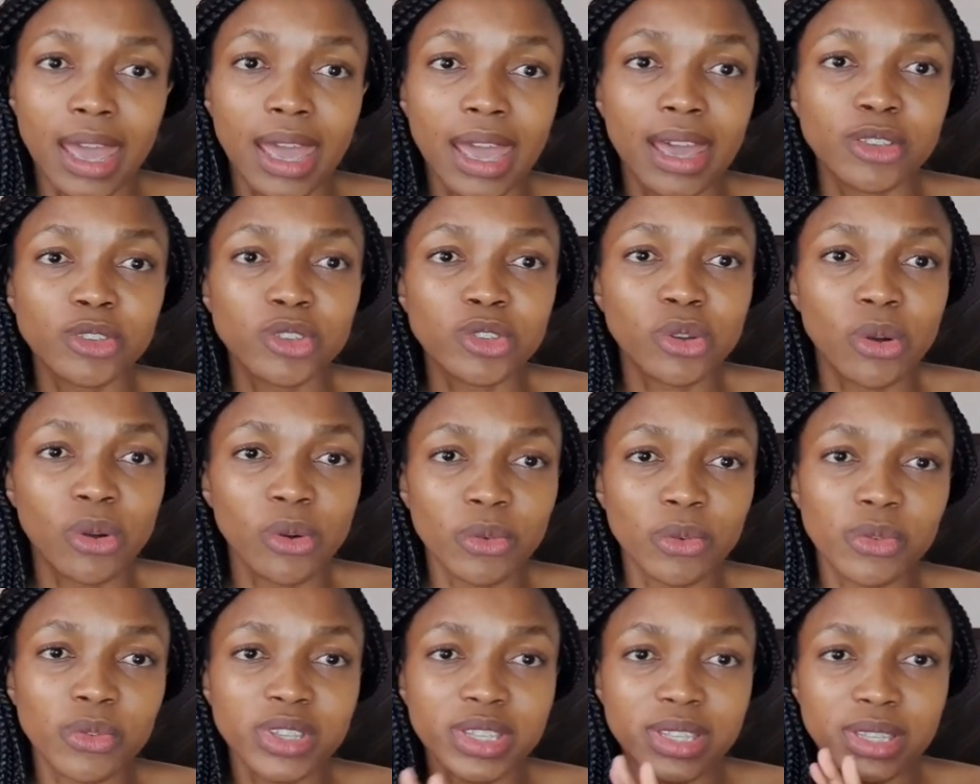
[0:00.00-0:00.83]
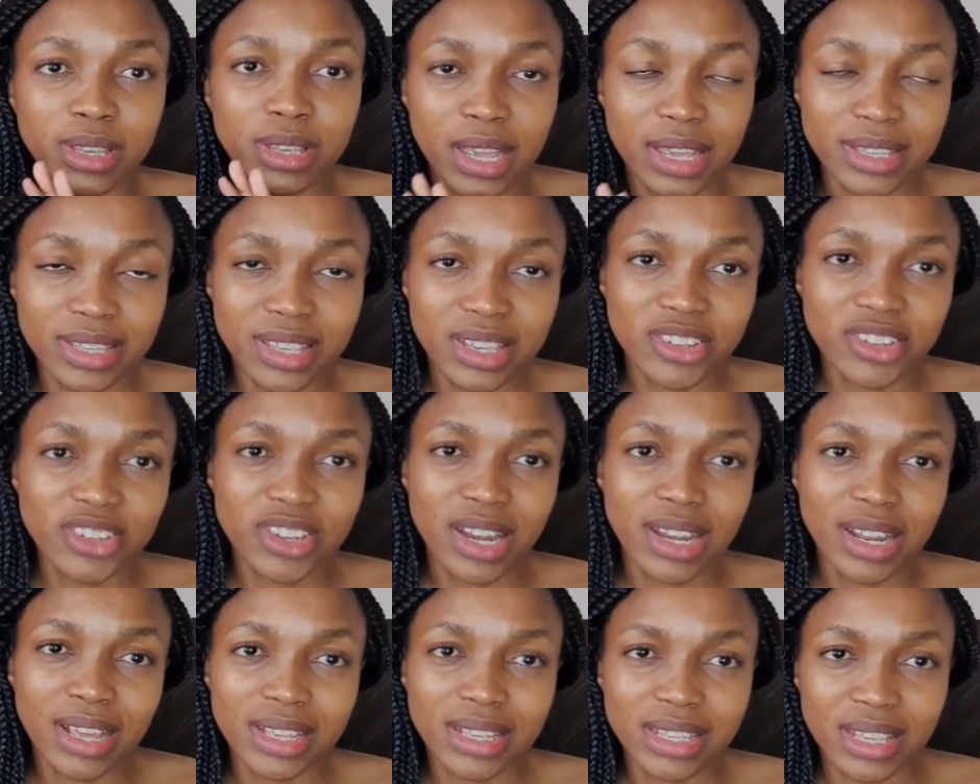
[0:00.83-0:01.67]
So
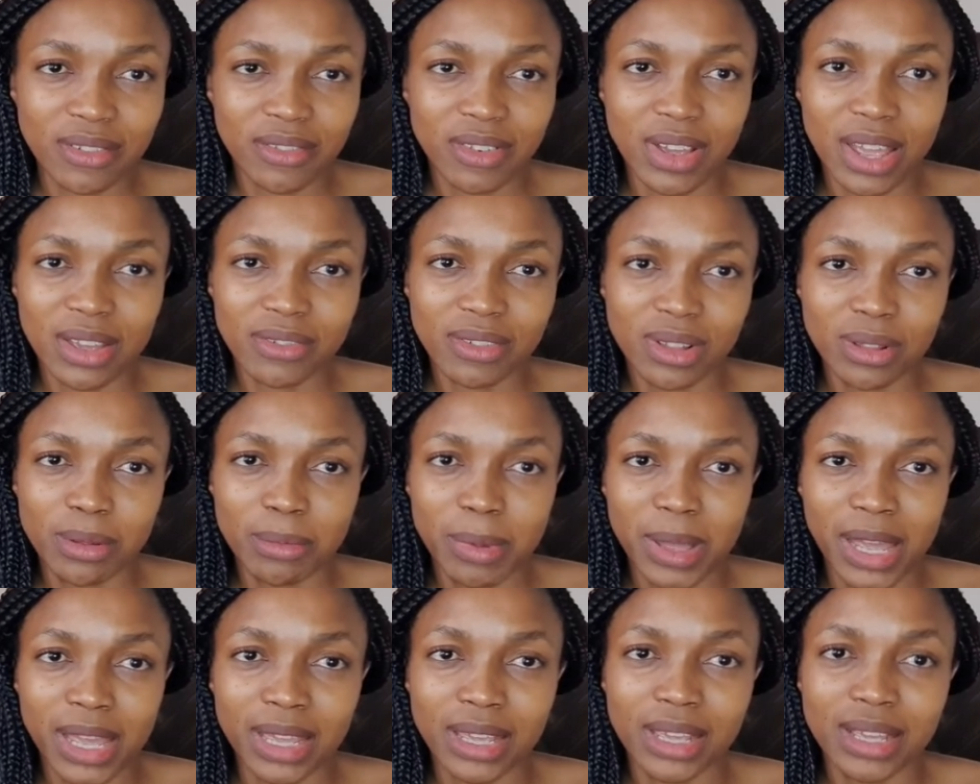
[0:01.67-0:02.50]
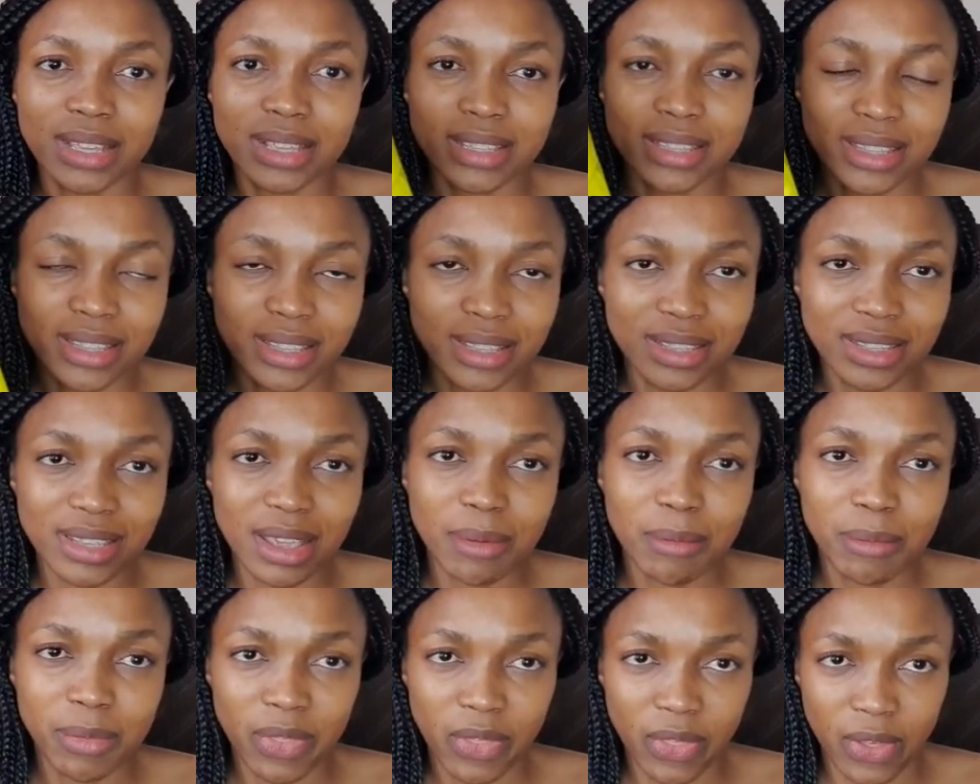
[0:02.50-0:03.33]
essentially a survival bag is the same
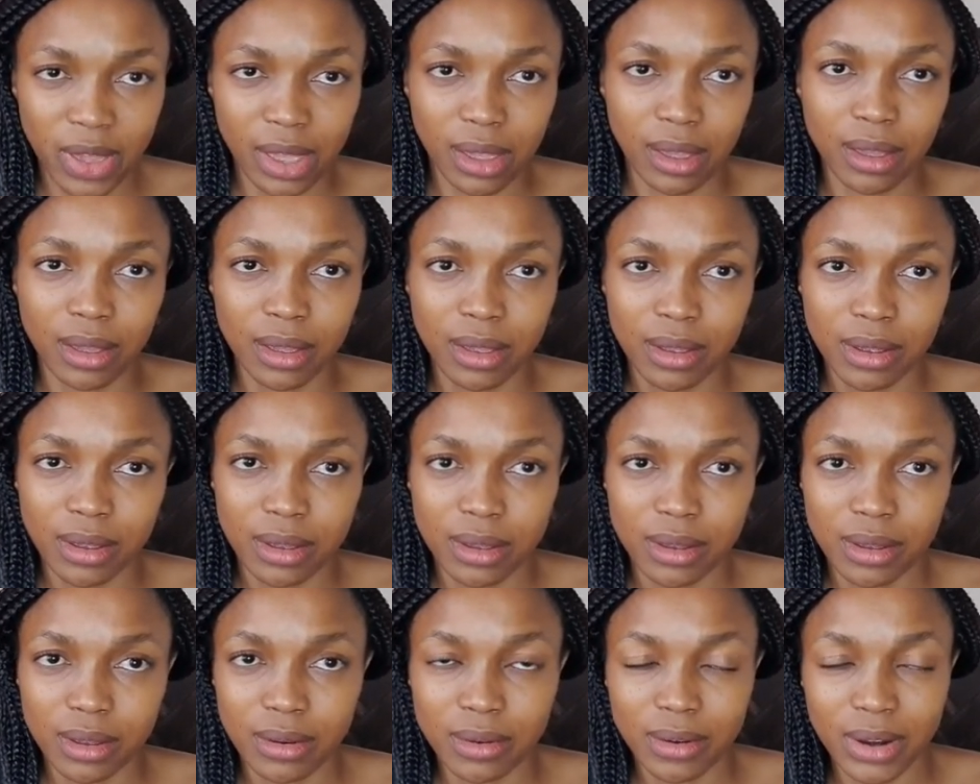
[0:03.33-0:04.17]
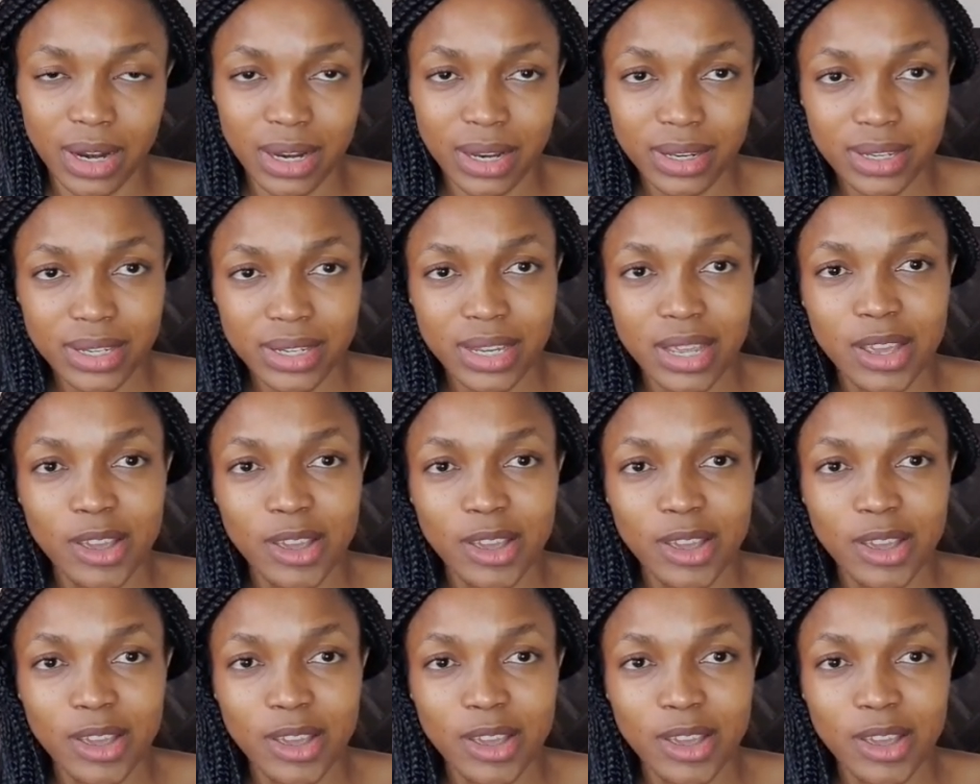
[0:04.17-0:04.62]
thing, right?